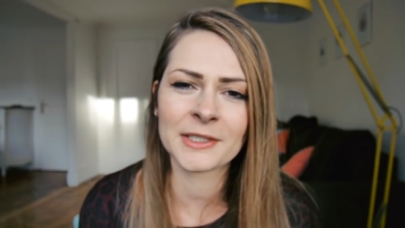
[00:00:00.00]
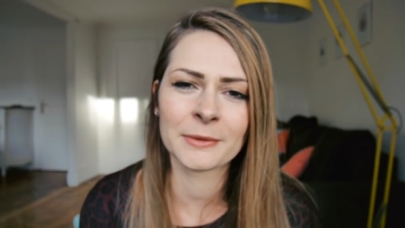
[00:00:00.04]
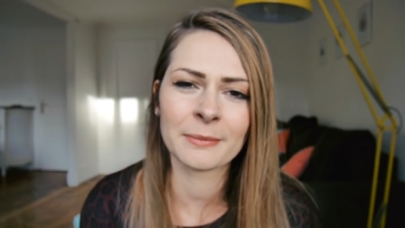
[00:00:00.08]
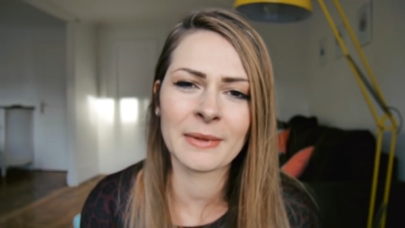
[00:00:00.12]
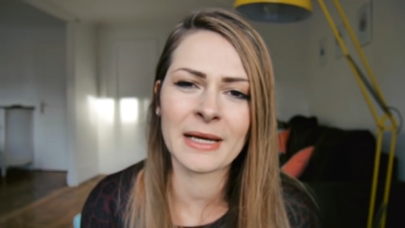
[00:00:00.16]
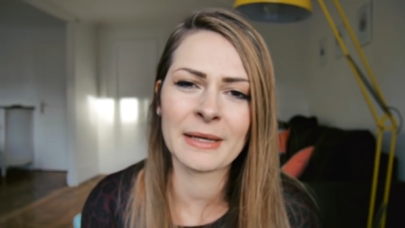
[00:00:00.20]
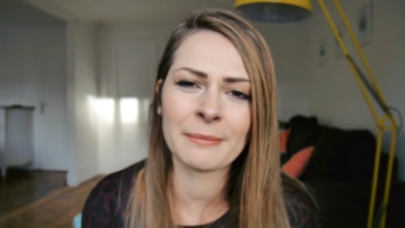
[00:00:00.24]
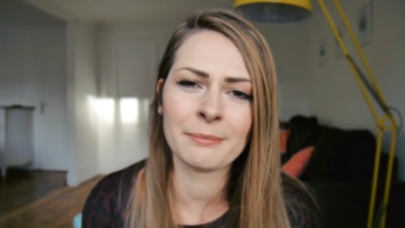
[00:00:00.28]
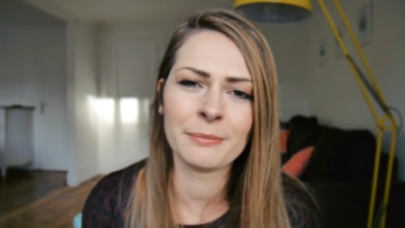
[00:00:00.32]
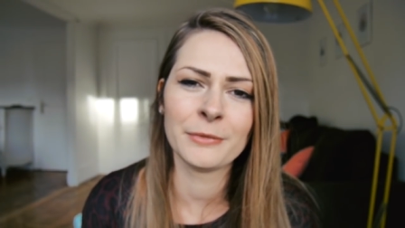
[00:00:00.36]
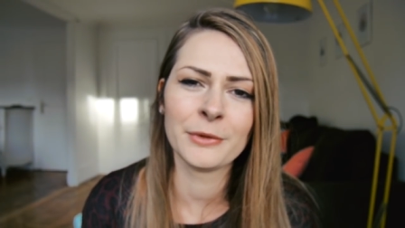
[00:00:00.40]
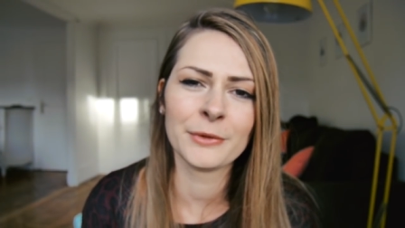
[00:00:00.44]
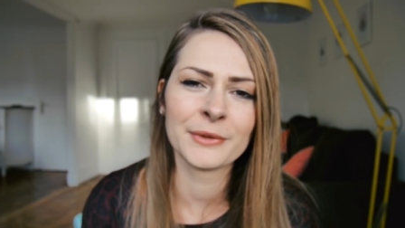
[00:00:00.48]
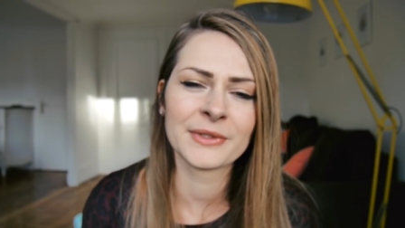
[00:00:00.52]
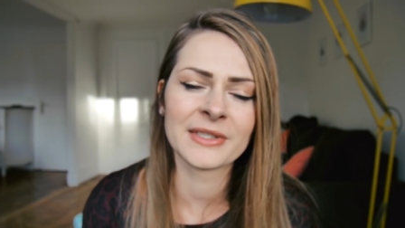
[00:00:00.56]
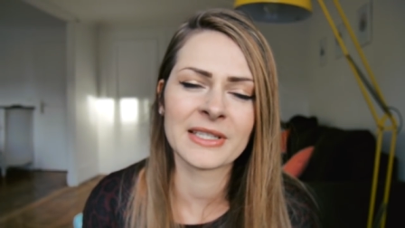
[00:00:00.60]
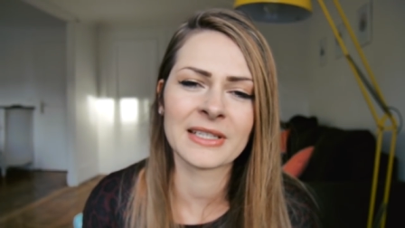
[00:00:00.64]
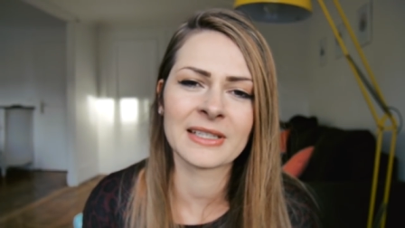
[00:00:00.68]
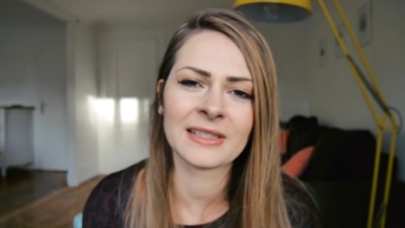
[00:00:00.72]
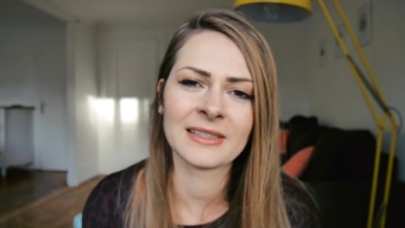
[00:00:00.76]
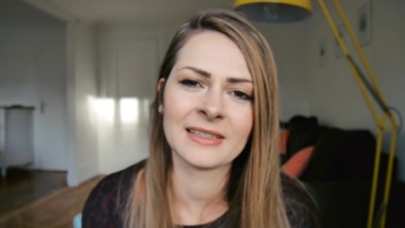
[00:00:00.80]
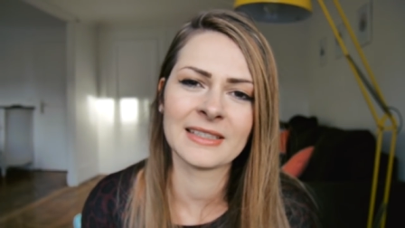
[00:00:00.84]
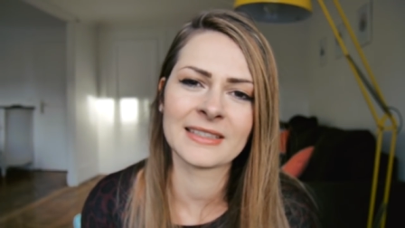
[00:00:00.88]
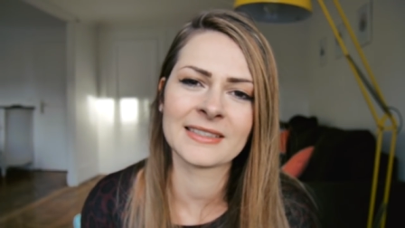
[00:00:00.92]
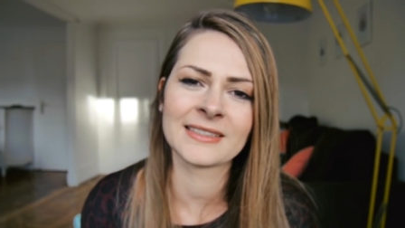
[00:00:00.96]
so my
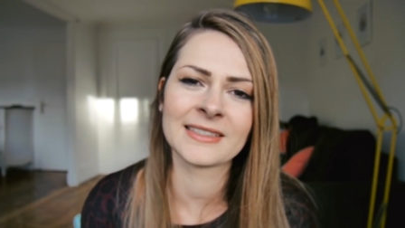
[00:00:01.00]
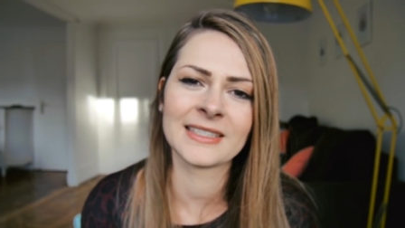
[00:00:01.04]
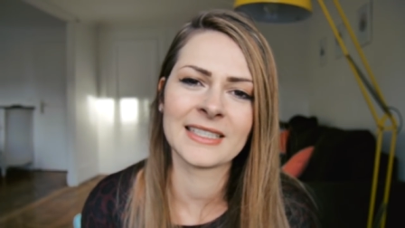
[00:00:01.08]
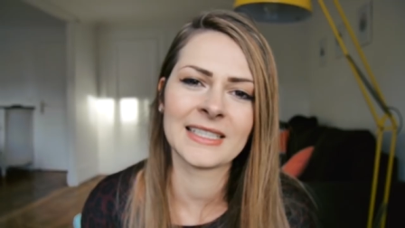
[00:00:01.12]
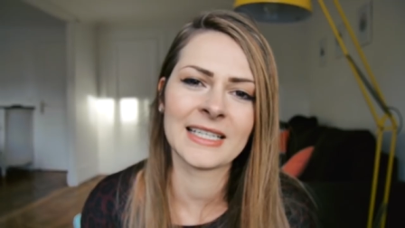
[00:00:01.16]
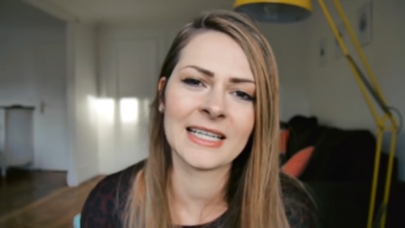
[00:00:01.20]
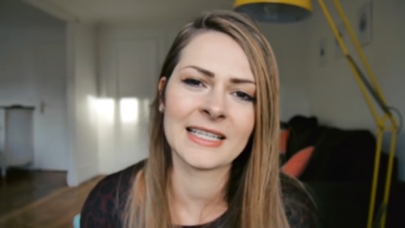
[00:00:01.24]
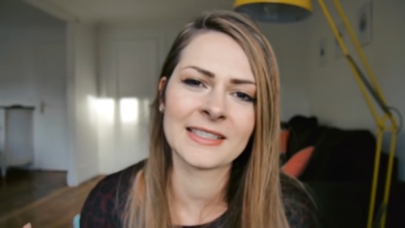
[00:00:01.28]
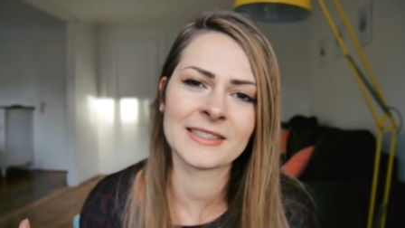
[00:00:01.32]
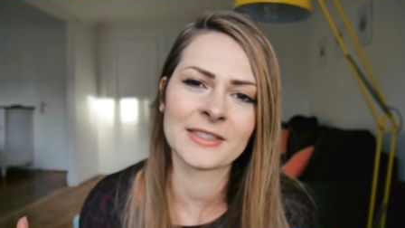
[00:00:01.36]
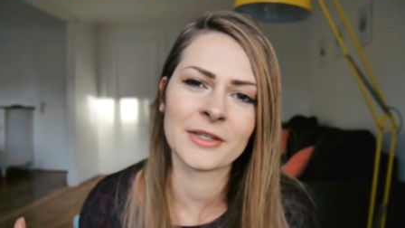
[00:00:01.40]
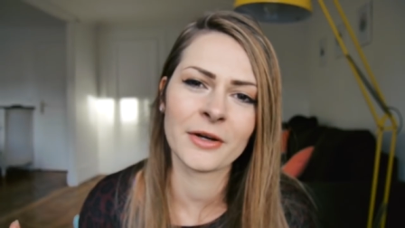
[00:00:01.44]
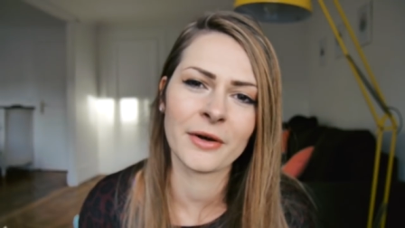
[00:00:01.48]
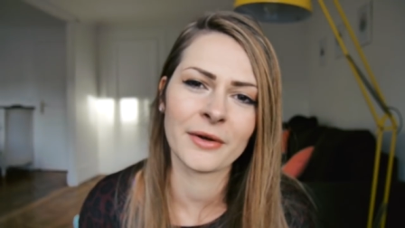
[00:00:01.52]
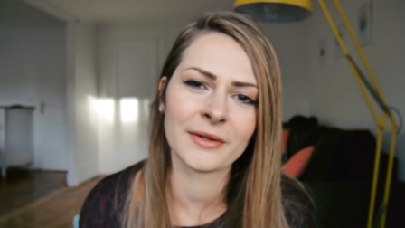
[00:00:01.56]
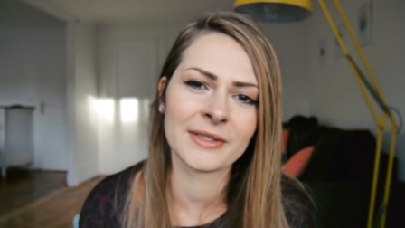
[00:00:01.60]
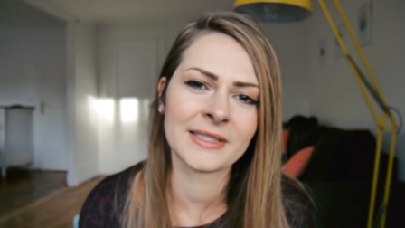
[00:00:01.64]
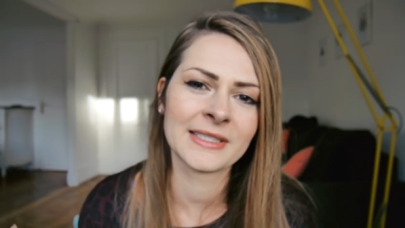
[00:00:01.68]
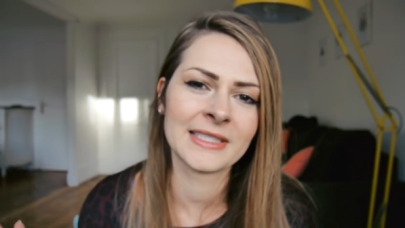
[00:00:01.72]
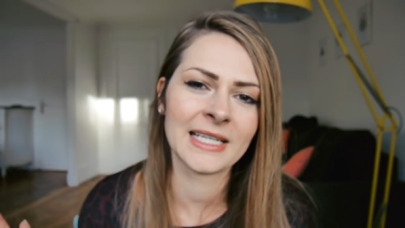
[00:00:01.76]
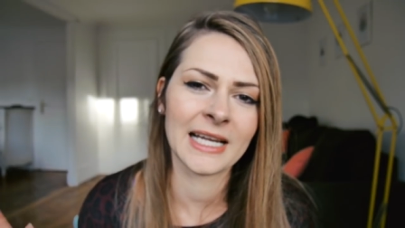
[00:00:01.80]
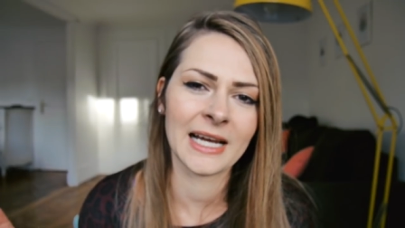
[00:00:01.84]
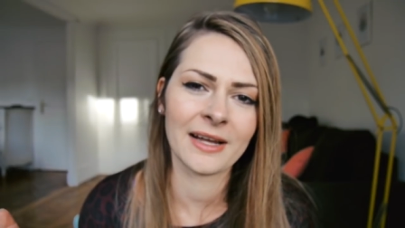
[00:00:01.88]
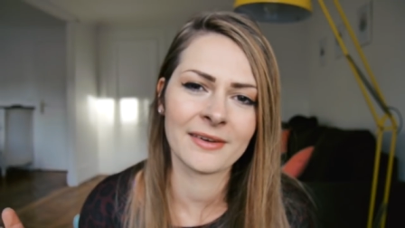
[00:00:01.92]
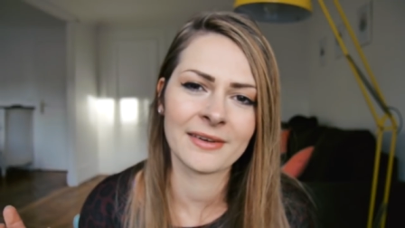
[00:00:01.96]
music listening has gone
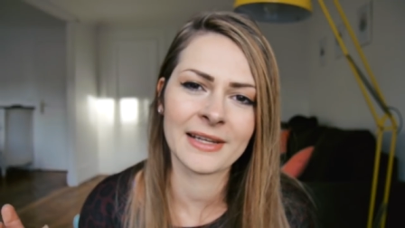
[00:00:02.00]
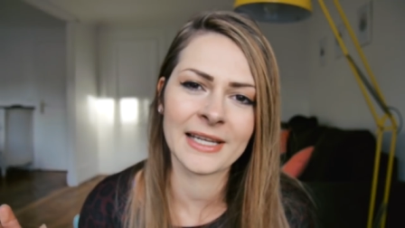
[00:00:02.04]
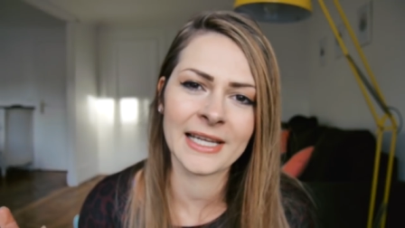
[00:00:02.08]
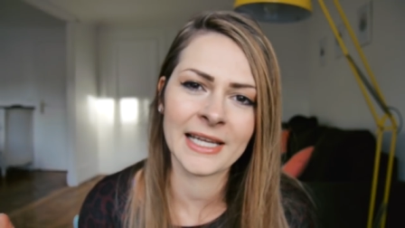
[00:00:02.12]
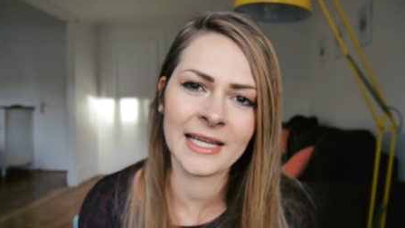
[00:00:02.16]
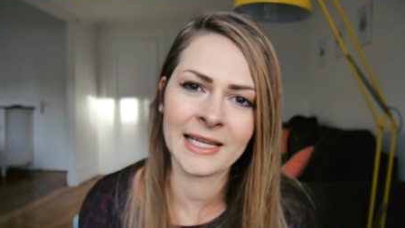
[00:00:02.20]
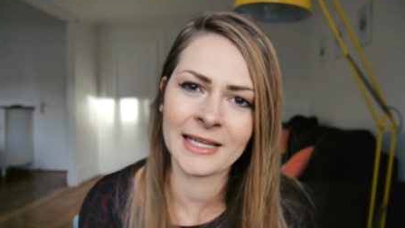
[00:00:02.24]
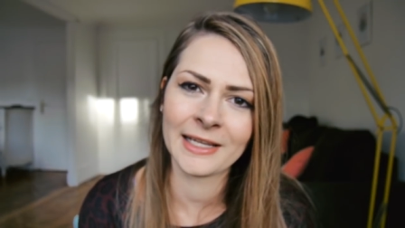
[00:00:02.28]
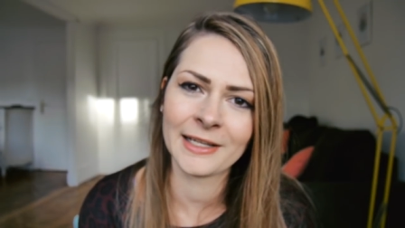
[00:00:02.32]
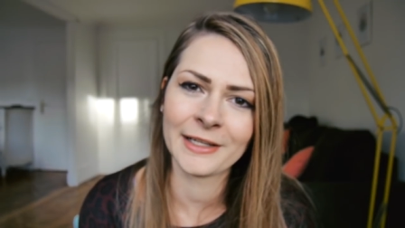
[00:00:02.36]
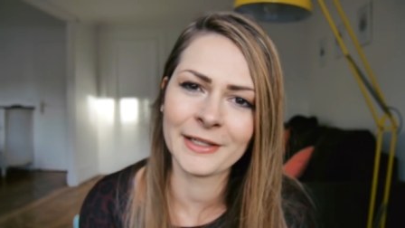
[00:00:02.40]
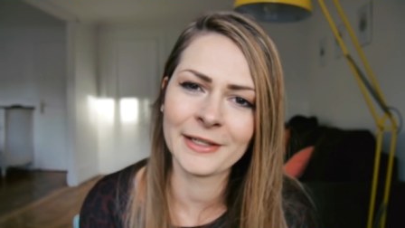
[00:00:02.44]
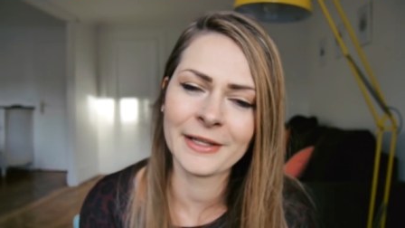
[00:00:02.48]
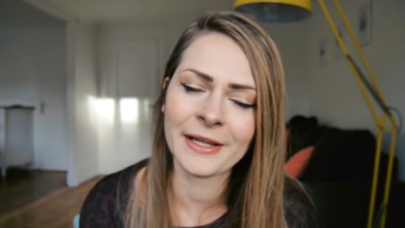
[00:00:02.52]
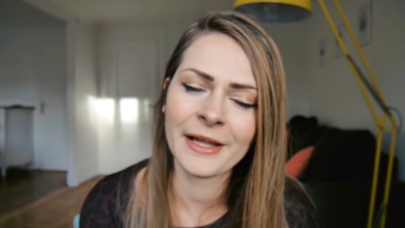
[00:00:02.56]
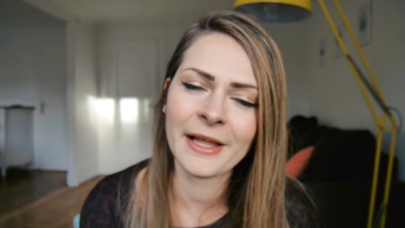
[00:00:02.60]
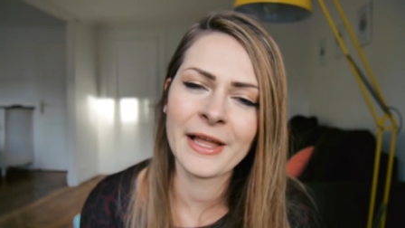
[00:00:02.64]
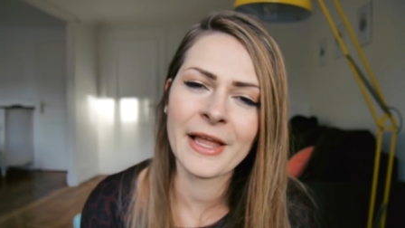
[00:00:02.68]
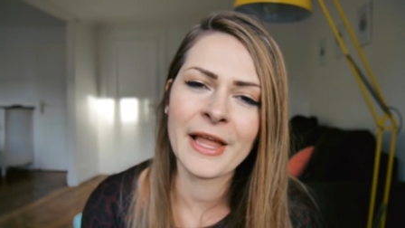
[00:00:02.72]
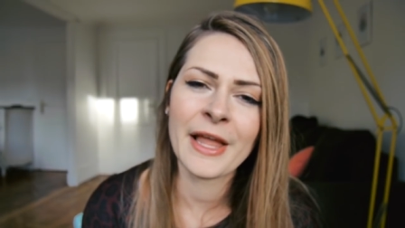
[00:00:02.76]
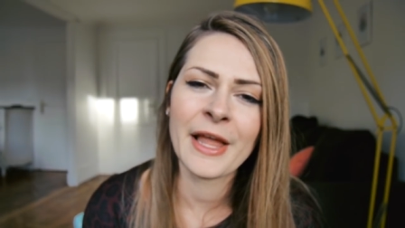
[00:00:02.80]
downhill.